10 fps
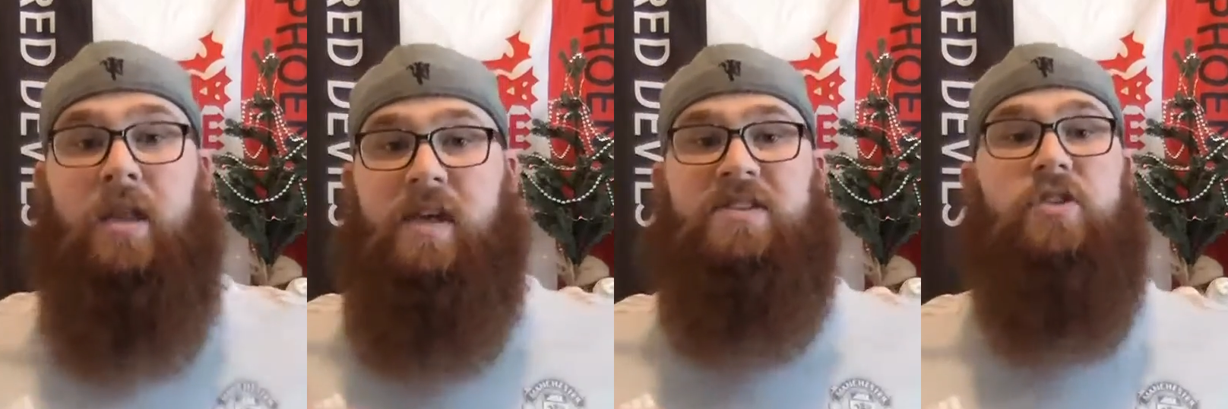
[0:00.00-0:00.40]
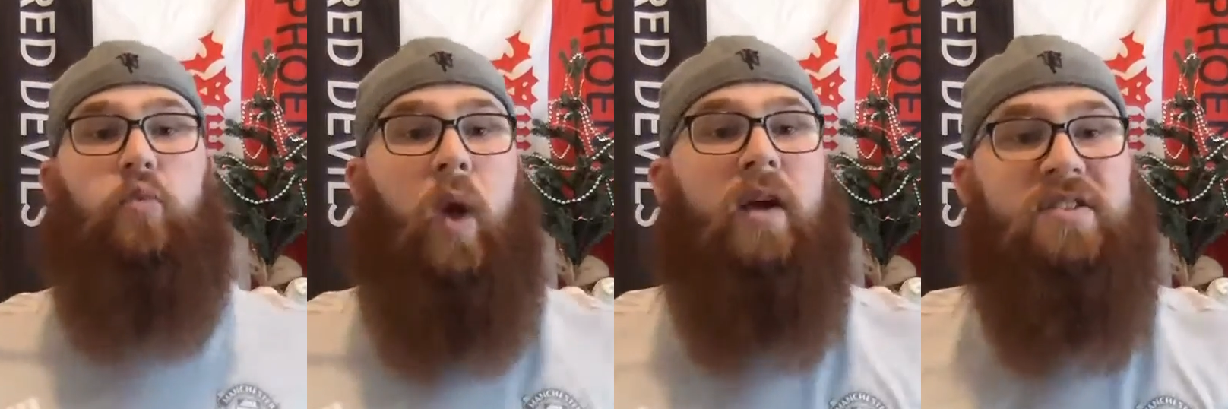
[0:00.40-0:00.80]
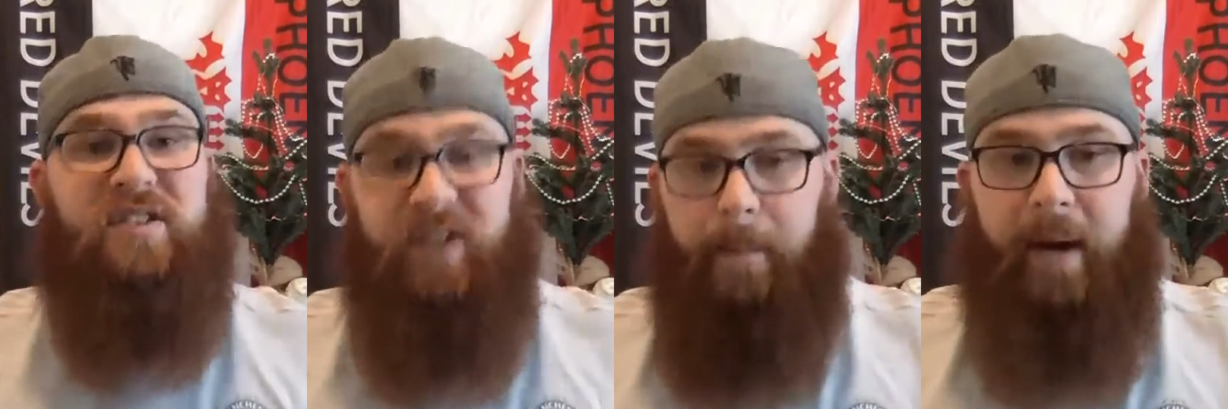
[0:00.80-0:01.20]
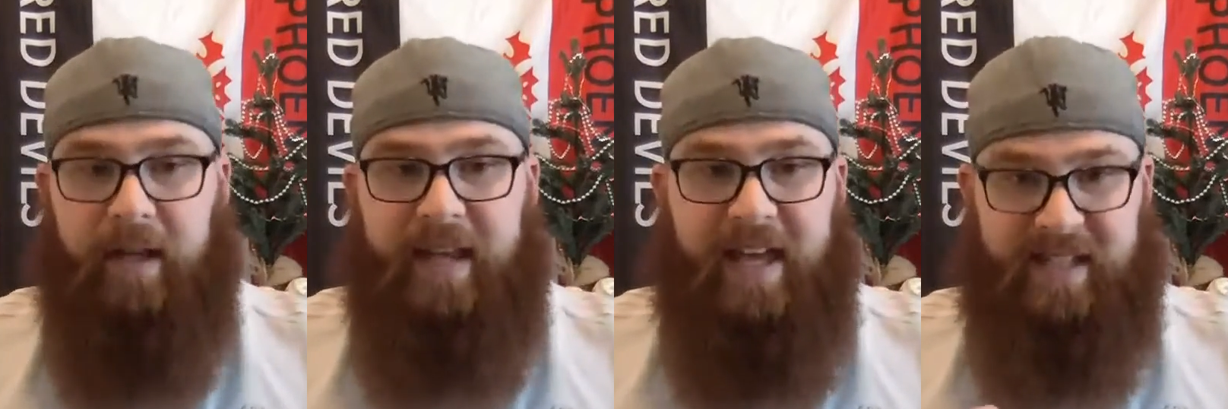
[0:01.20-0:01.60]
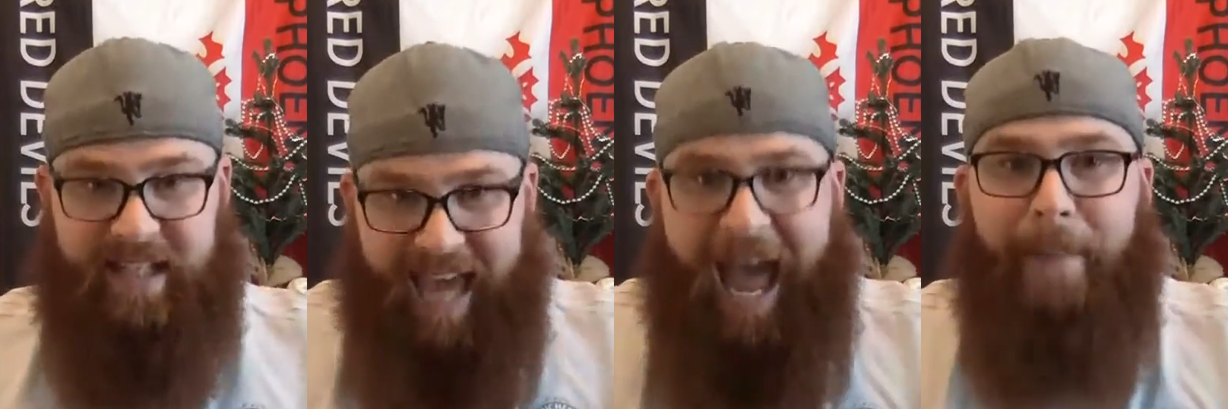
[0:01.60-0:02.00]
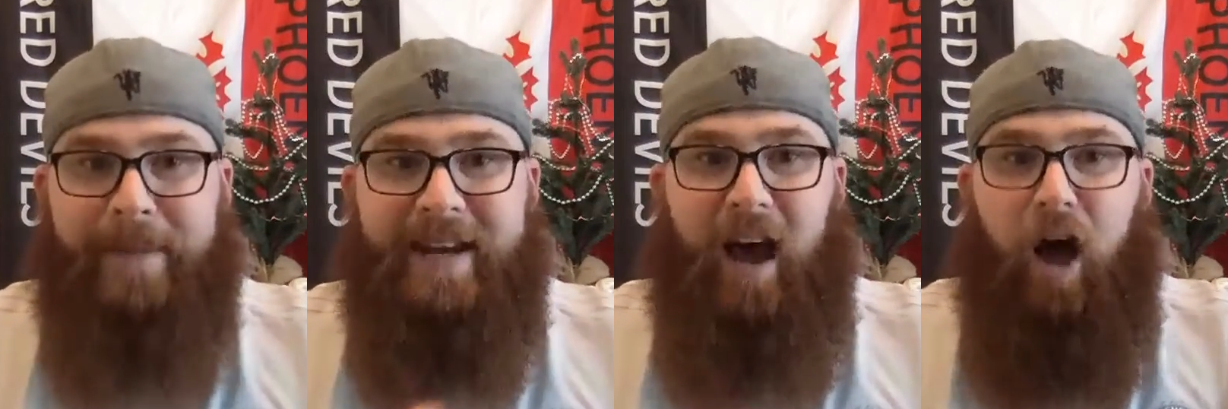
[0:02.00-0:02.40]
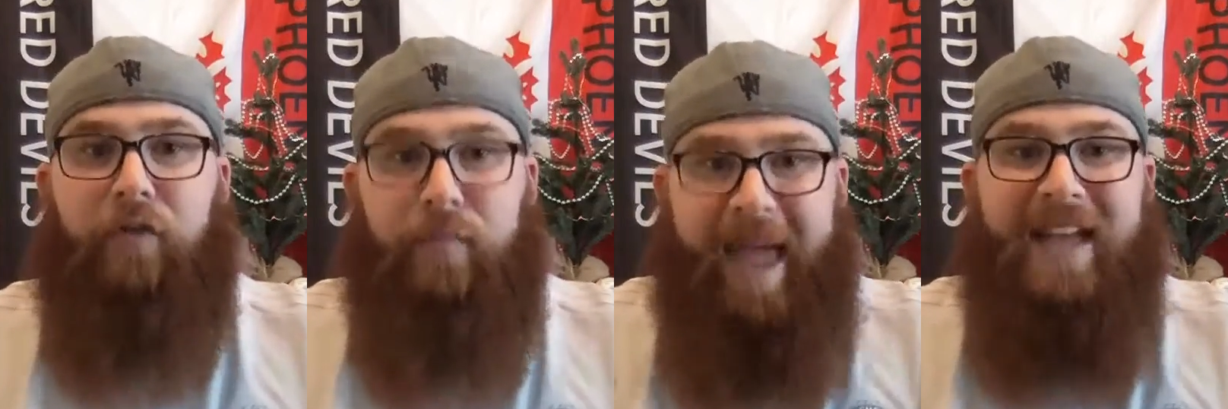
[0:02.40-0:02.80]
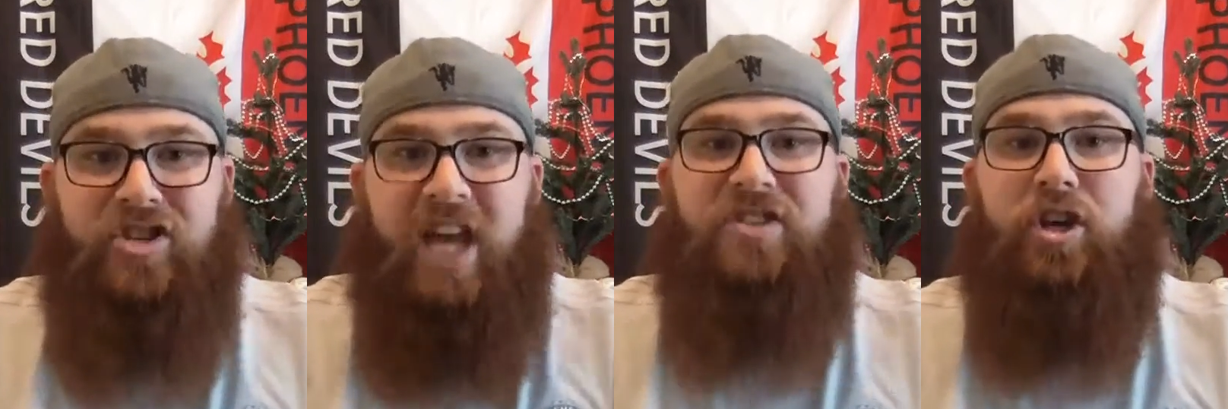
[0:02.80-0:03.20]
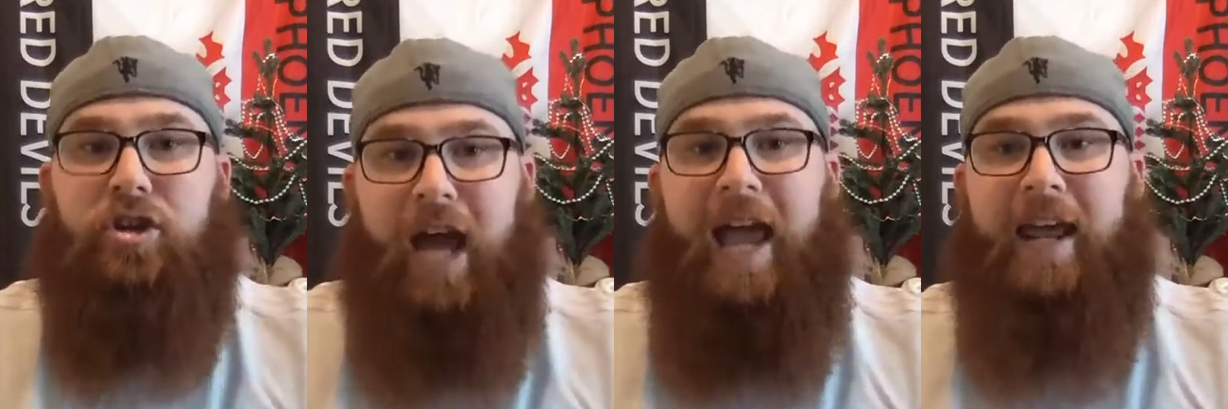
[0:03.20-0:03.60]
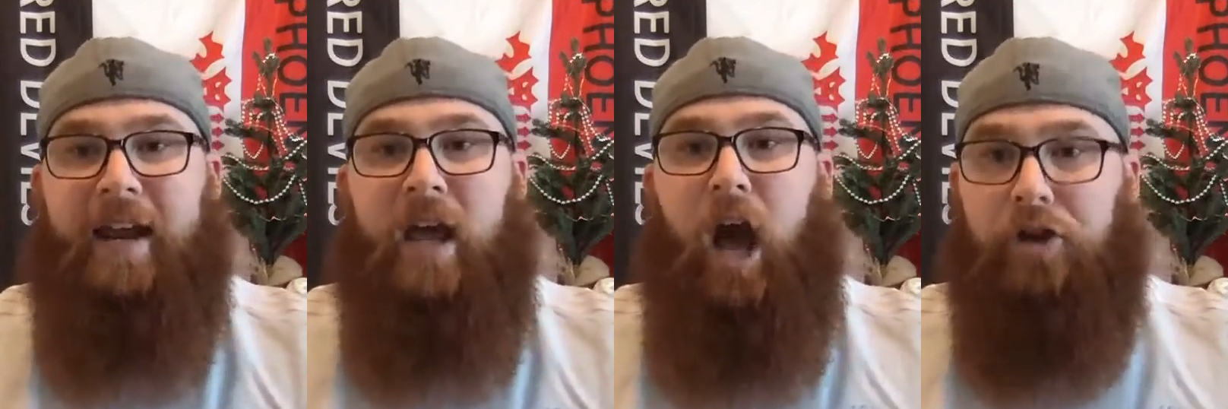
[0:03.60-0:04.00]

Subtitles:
this is where somebody that is a captain of Manchester United,